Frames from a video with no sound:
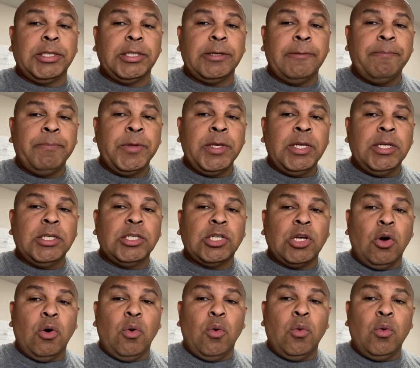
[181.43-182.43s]

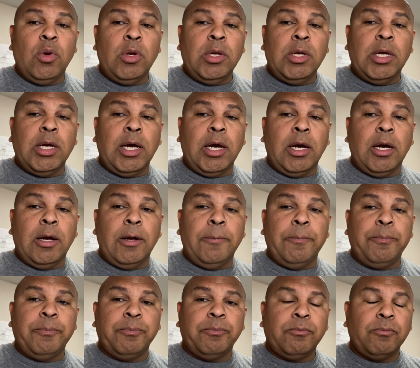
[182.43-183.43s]
so uh,
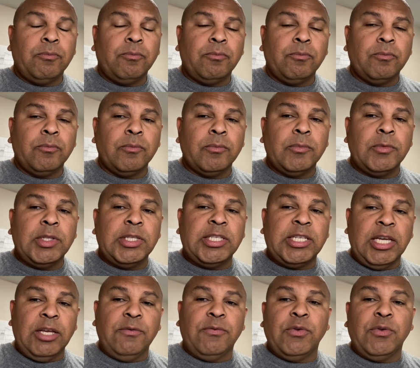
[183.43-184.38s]
10